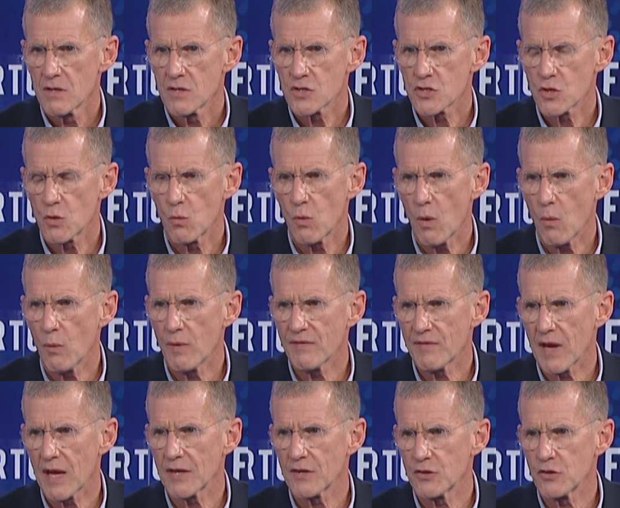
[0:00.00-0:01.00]
So what we've
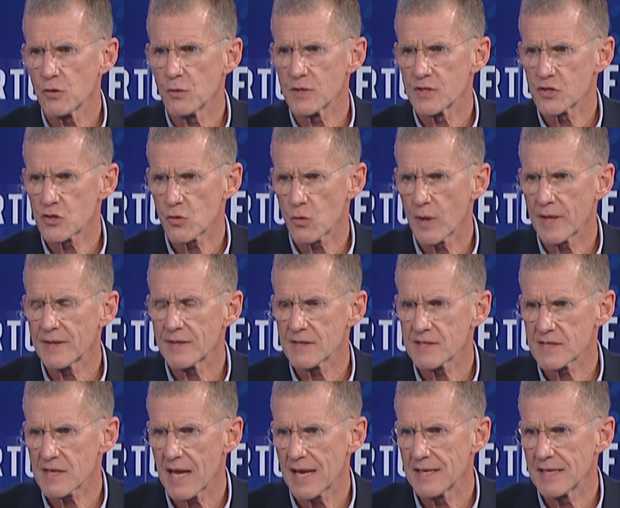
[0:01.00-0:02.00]
got to do is create
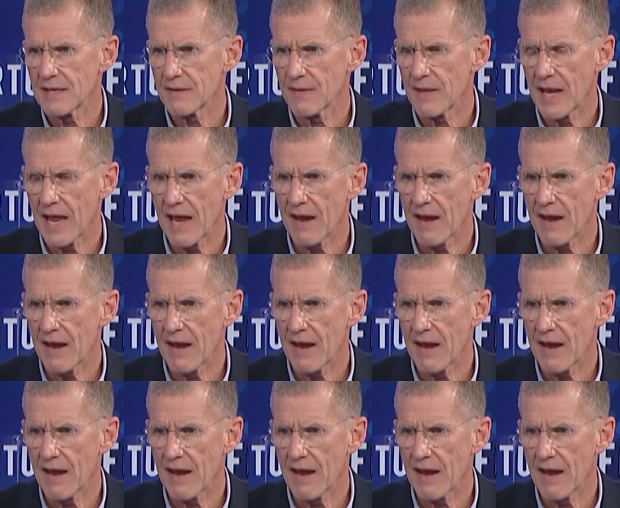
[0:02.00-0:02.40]
this idea that